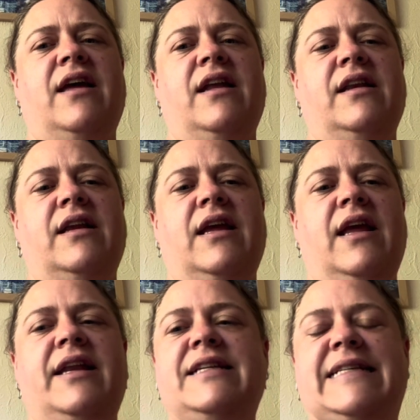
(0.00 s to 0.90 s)
and
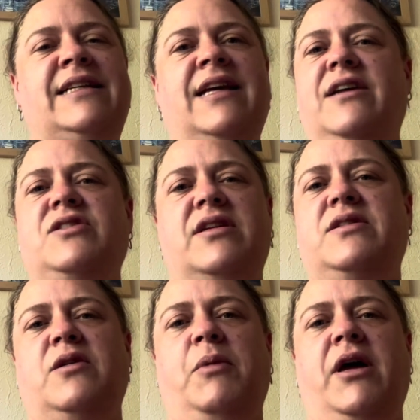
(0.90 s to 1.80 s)
it didn't actually
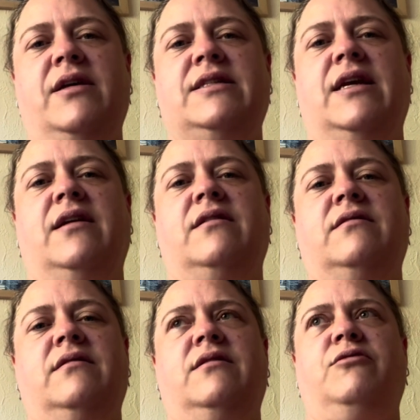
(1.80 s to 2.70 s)
stop hurting
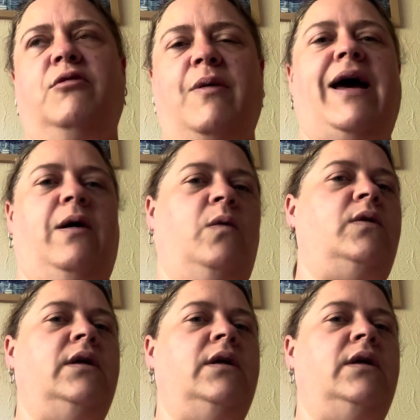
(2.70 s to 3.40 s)
throughout.